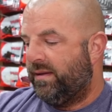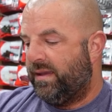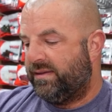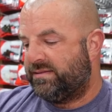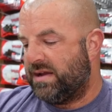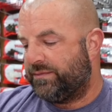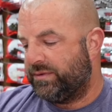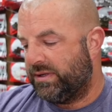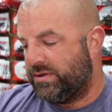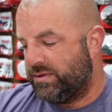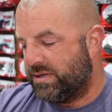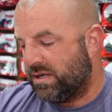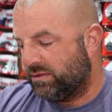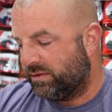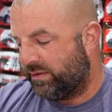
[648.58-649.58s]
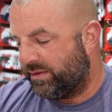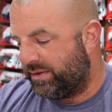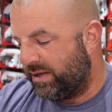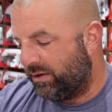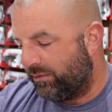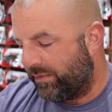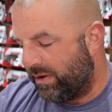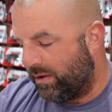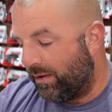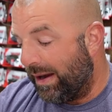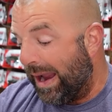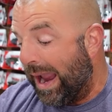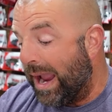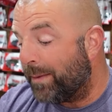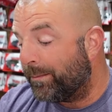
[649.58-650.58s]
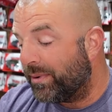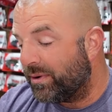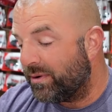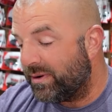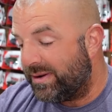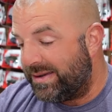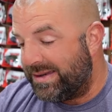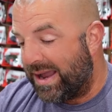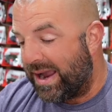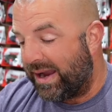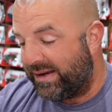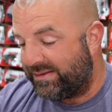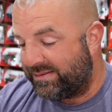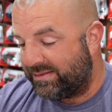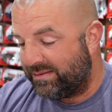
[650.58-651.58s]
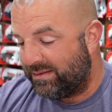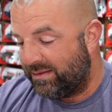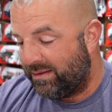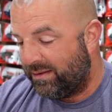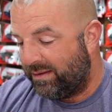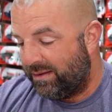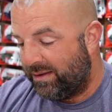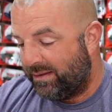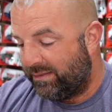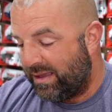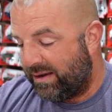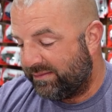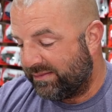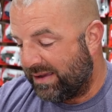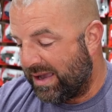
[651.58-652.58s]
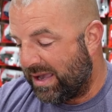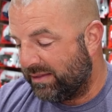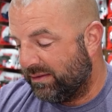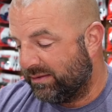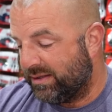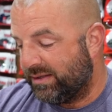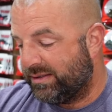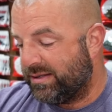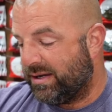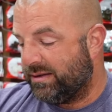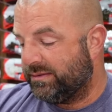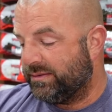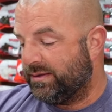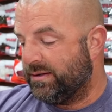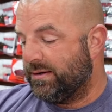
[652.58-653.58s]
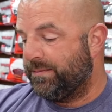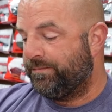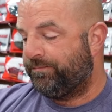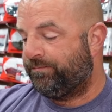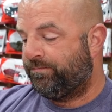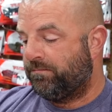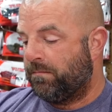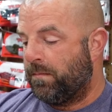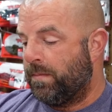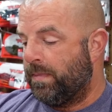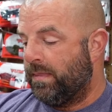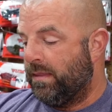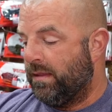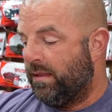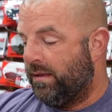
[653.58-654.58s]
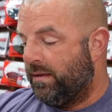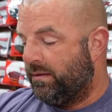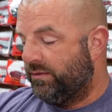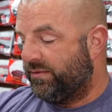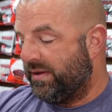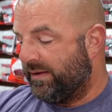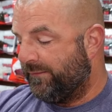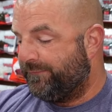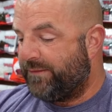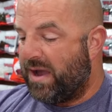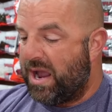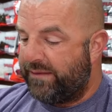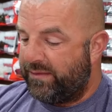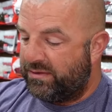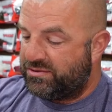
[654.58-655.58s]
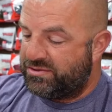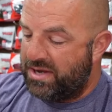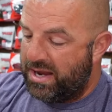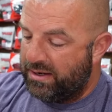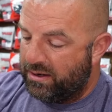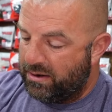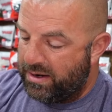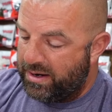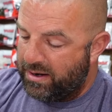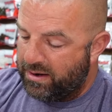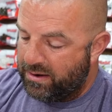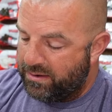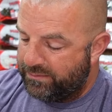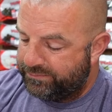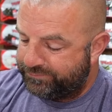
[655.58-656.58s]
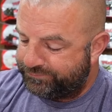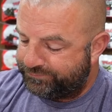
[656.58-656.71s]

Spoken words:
That's definitely a new color in the dinger there. Amber Knight. That is a hot looking color. Looks like a 5-inch dinger here.